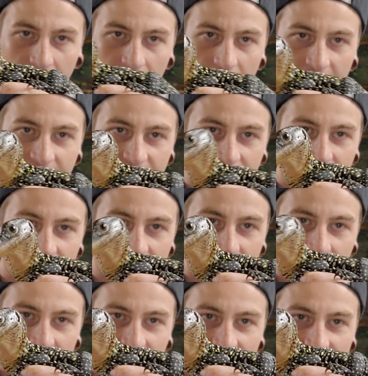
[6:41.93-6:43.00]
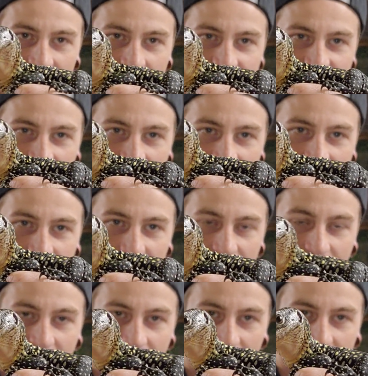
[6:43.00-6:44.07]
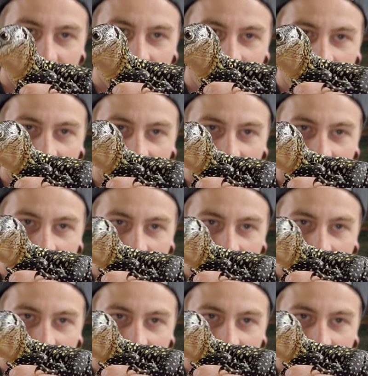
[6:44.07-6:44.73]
As I look at himself thinking.